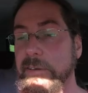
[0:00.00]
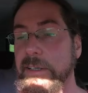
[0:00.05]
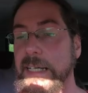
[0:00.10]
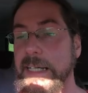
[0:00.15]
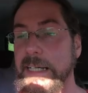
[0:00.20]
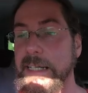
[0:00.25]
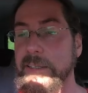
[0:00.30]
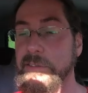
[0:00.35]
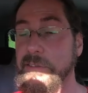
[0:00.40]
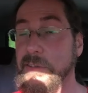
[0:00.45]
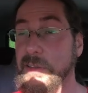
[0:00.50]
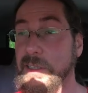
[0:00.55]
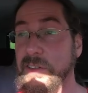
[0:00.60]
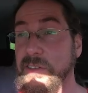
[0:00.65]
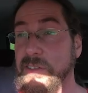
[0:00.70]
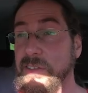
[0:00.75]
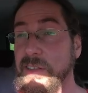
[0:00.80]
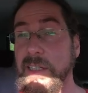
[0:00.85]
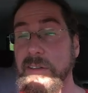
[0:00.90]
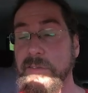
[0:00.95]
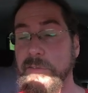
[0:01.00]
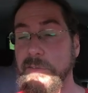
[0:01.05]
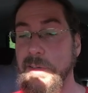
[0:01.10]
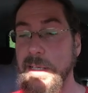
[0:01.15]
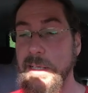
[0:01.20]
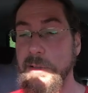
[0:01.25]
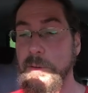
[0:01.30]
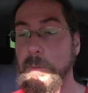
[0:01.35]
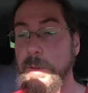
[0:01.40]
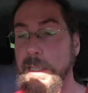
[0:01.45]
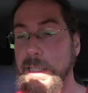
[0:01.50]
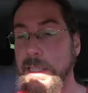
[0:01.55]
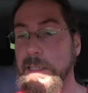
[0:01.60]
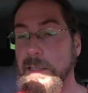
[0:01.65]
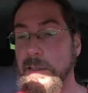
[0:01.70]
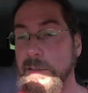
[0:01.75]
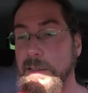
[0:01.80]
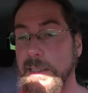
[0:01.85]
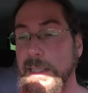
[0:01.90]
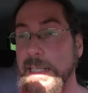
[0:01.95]
nice. You can see it very well
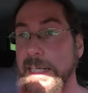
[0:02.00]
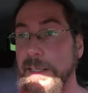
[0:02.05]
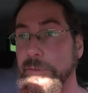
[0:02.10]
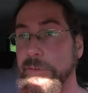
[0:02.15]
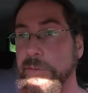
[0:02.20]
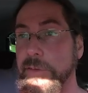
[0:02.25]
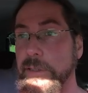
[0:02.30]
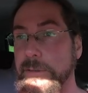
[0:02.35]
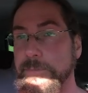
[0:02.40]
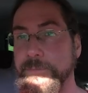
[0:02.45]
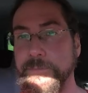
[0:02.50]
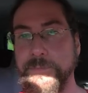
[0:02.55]
on the left.